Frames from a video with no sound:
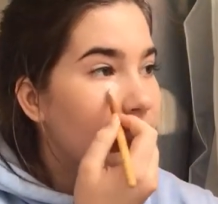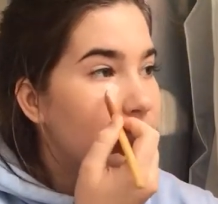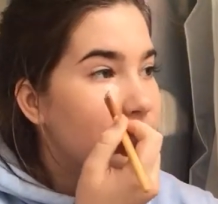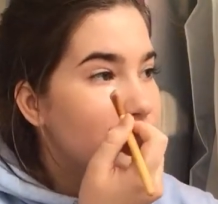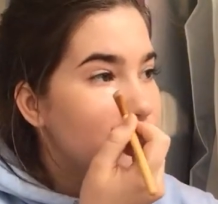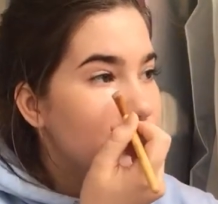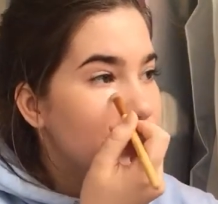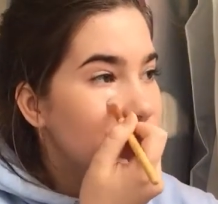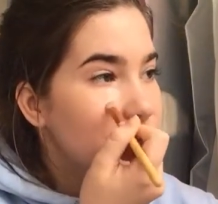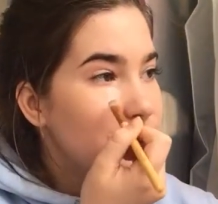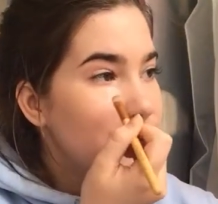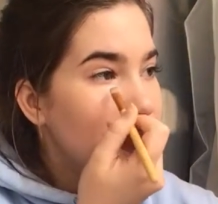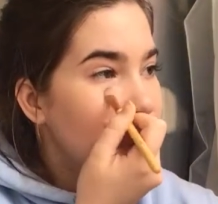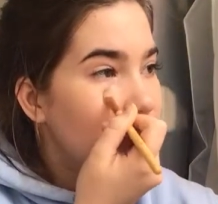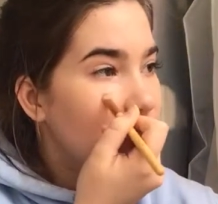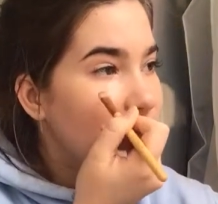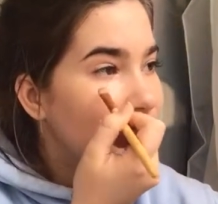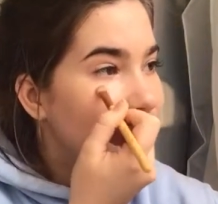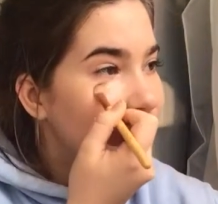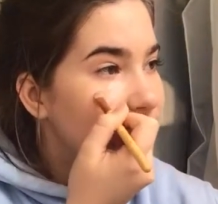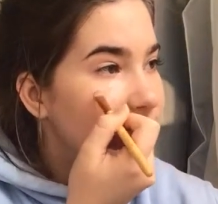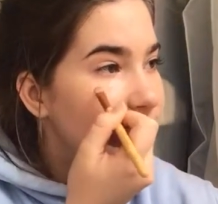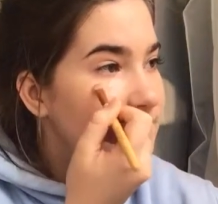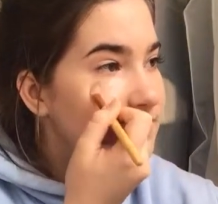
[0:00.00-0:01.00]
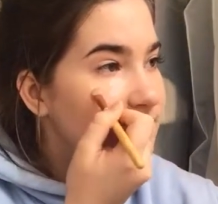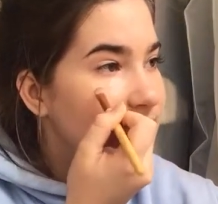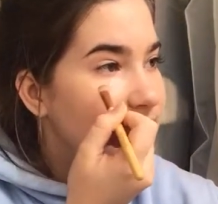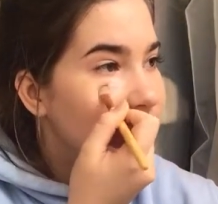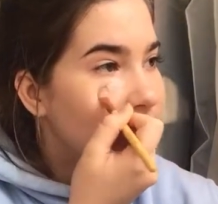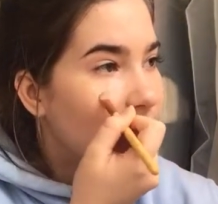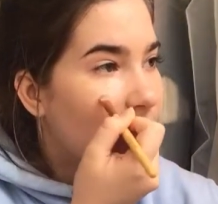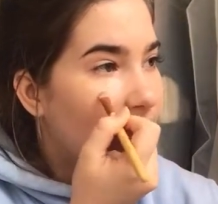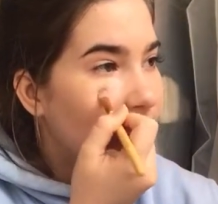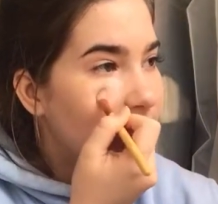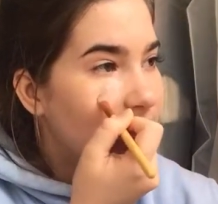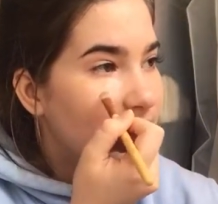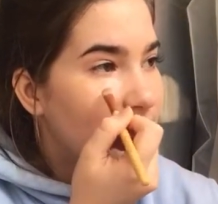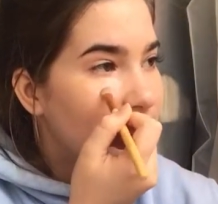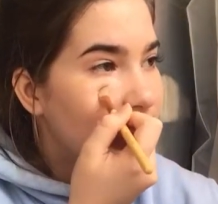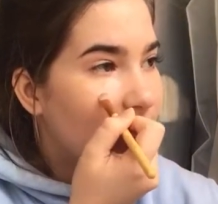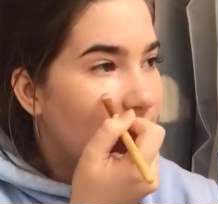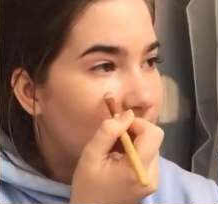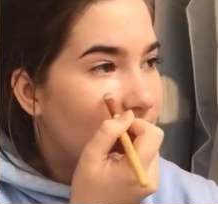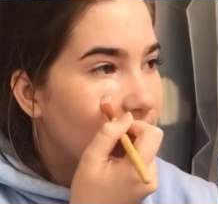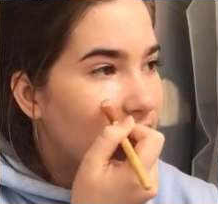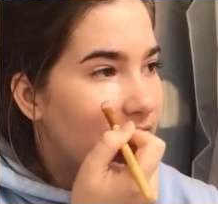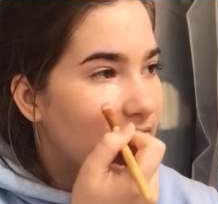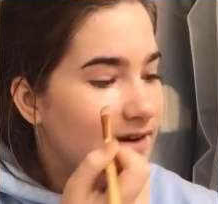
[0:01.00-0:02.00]
Just because I think
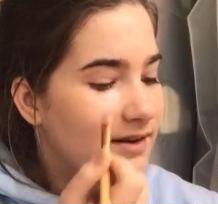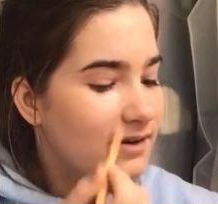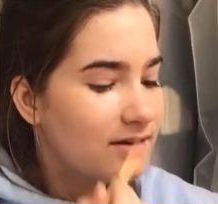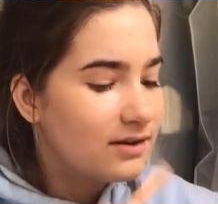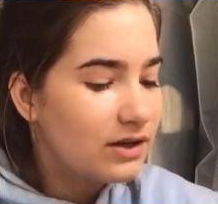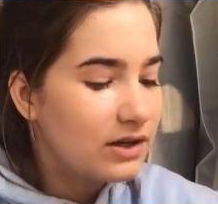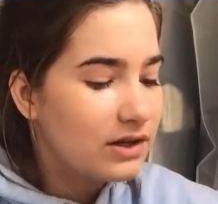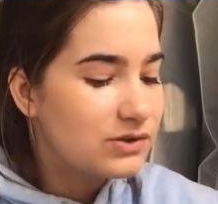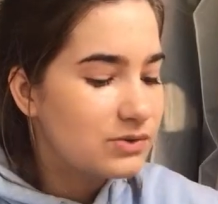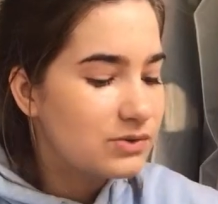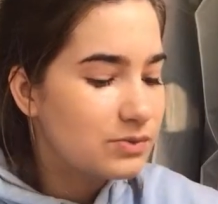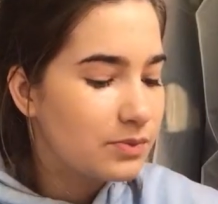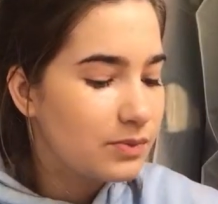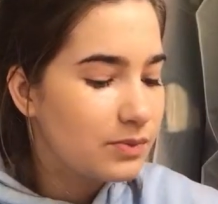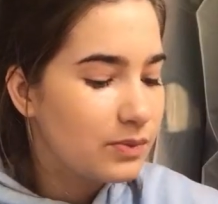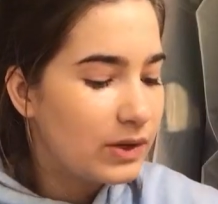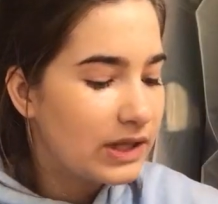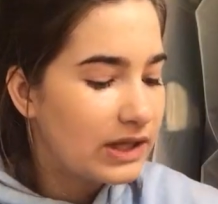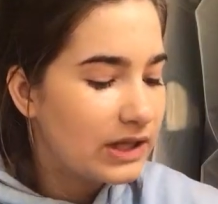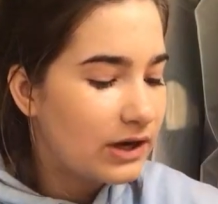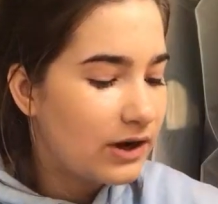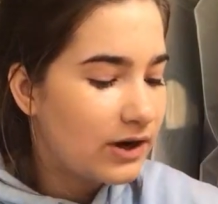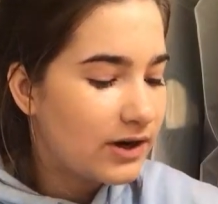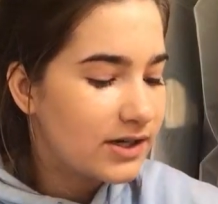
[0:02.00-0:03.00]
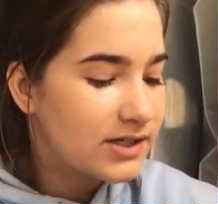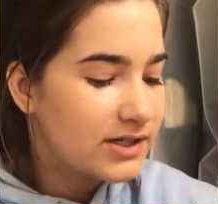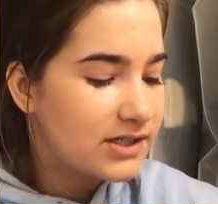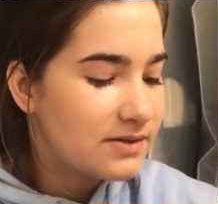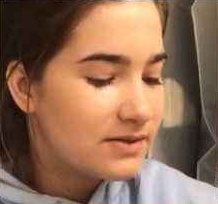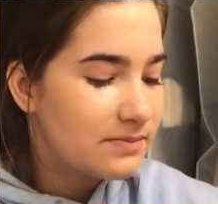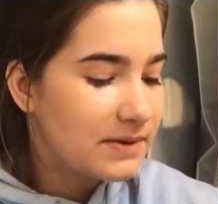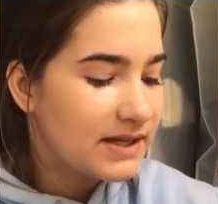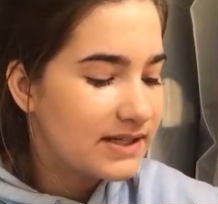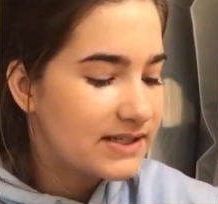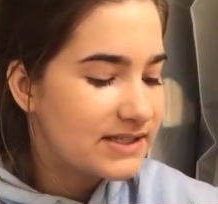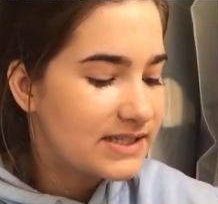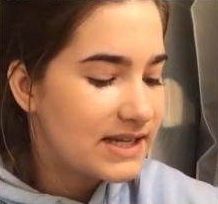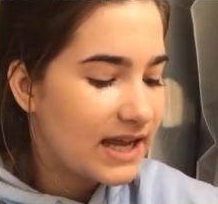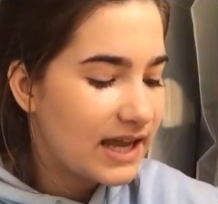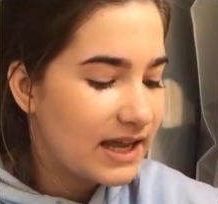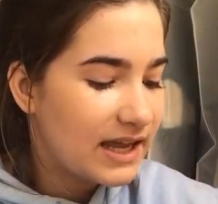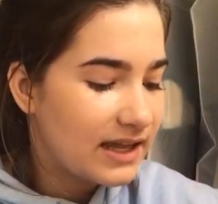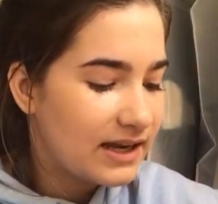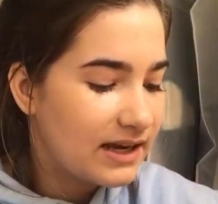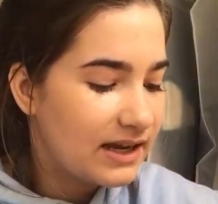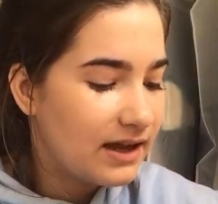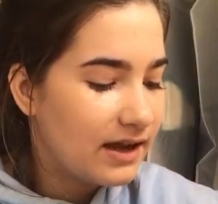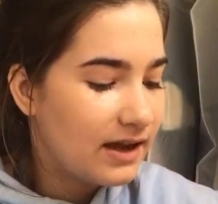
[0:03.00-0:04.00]
that it's really hard to
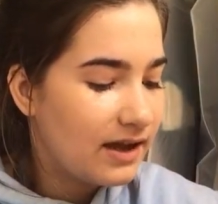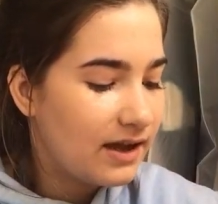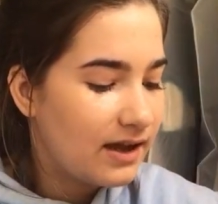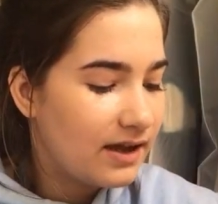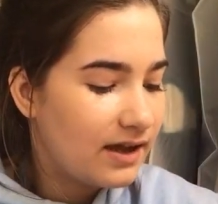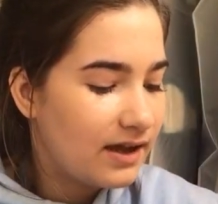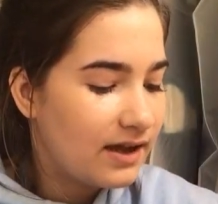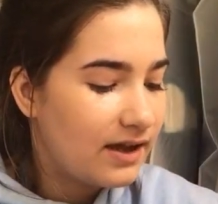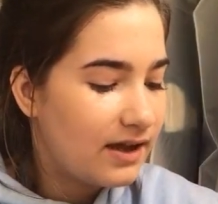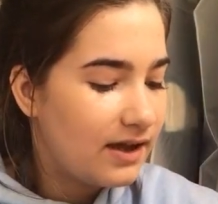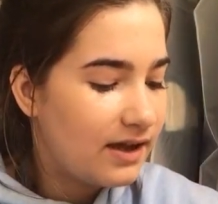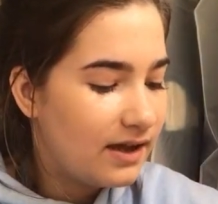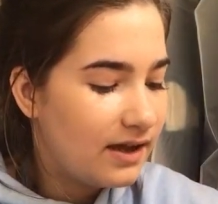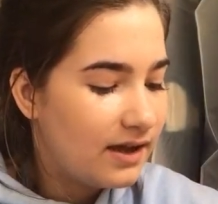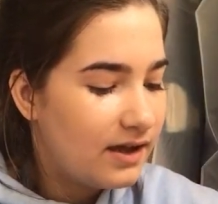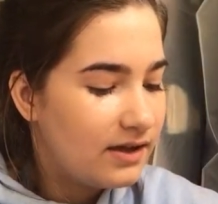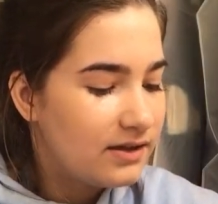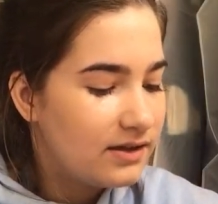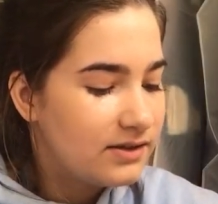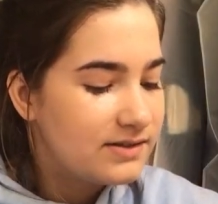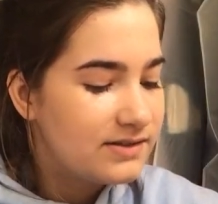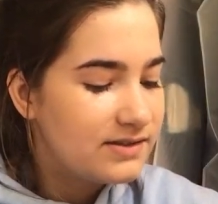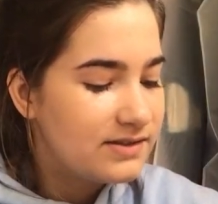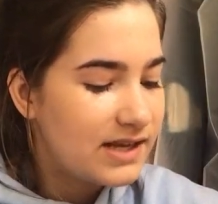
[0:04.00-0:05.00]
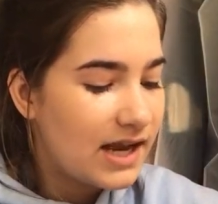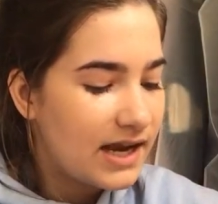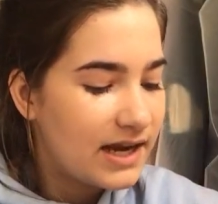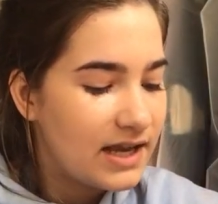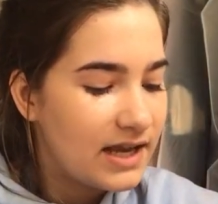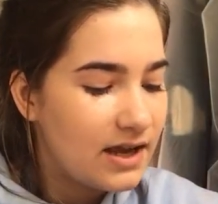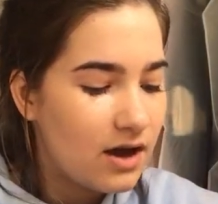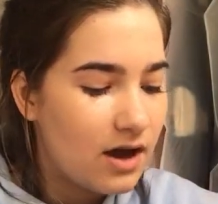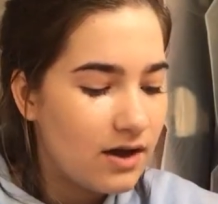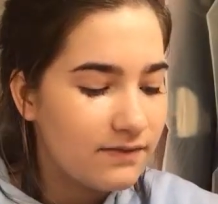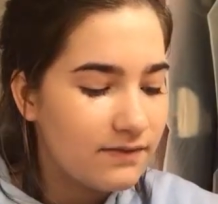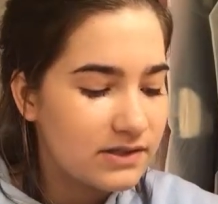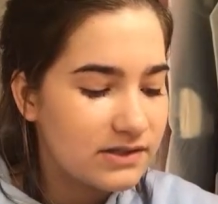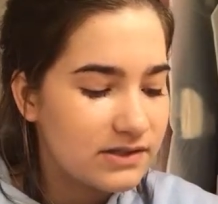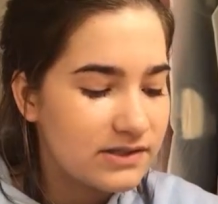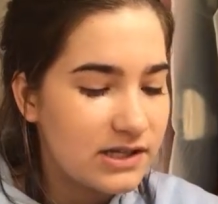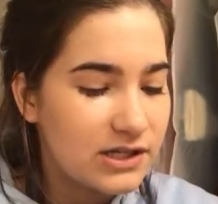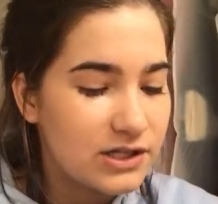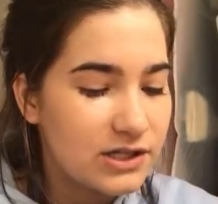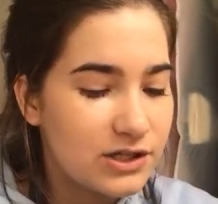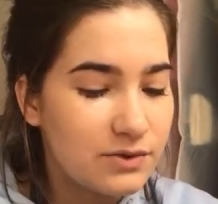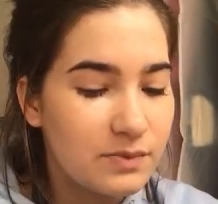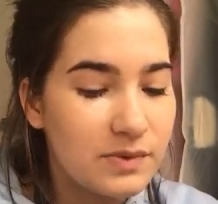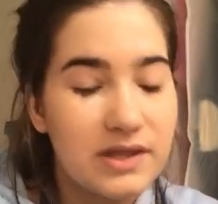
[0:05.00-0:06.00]
maintain a steady
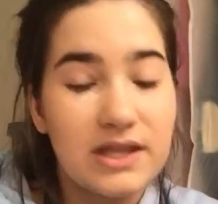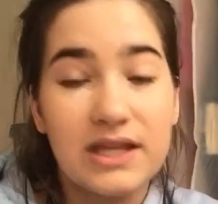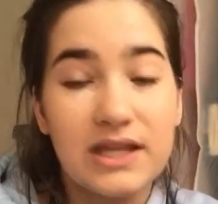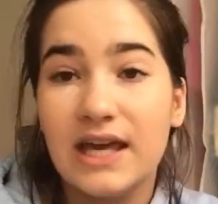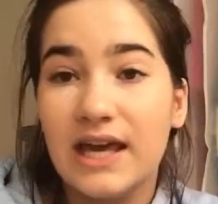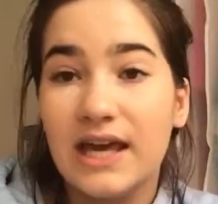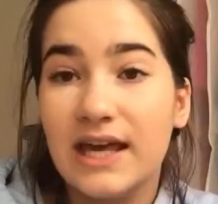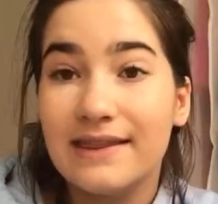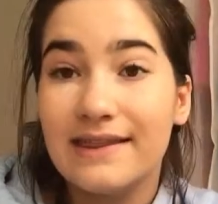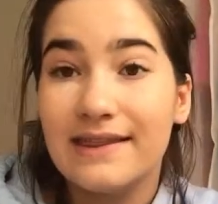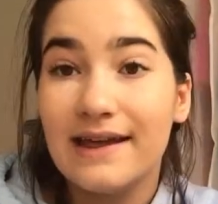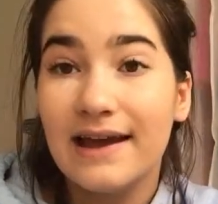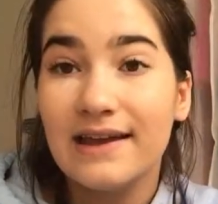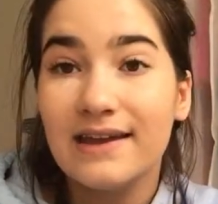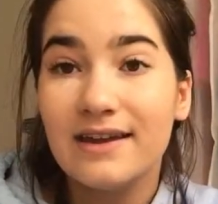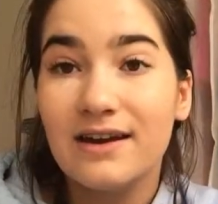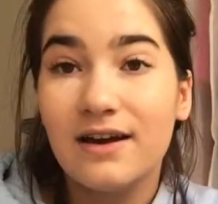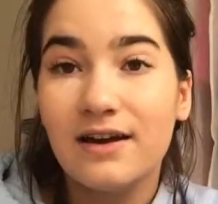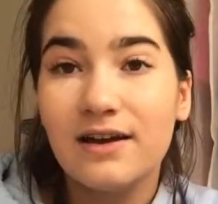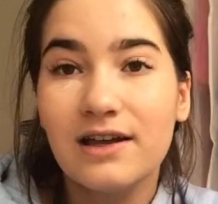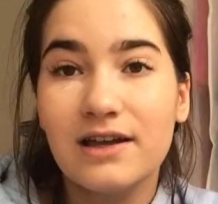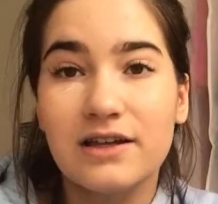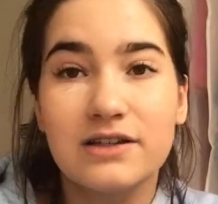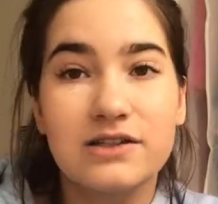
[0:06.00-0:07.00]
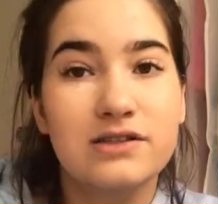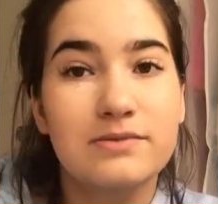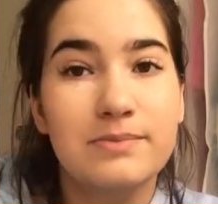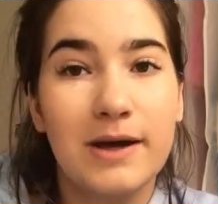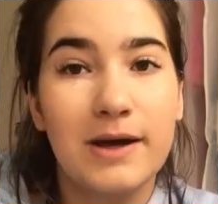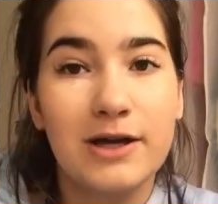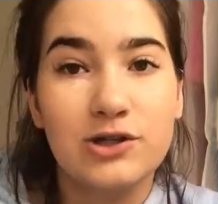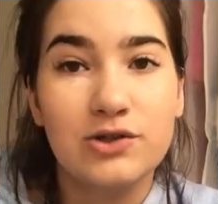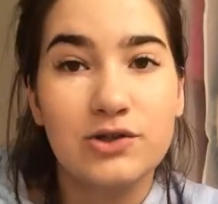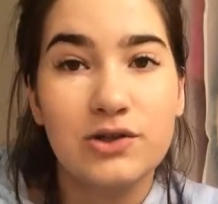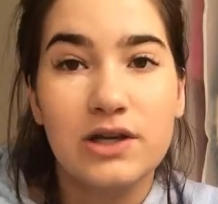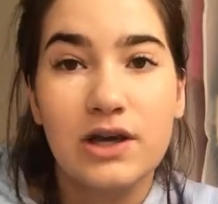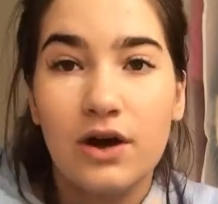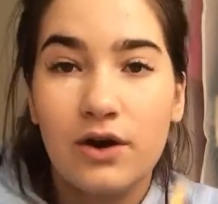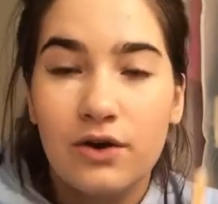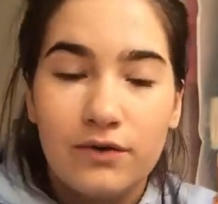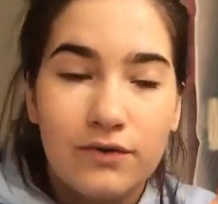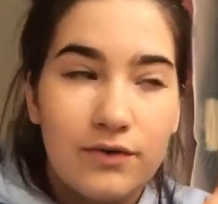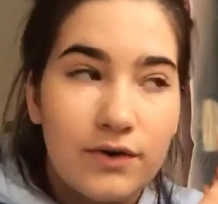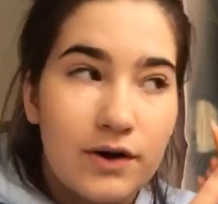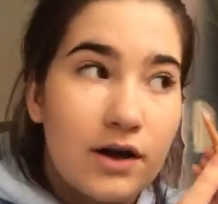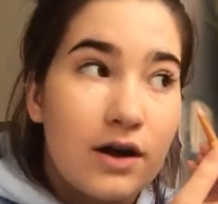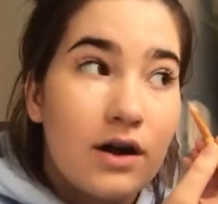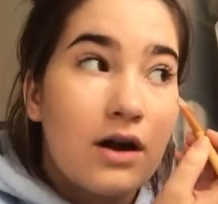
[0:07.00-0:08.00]
conversation with a kid that young, especially
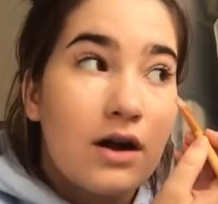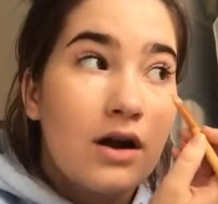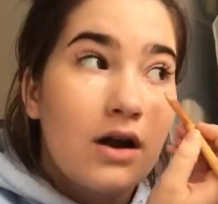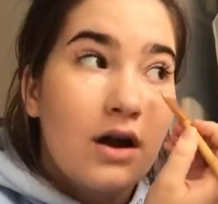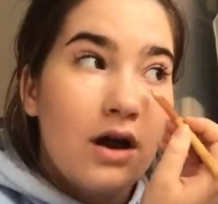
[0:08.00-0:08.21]
over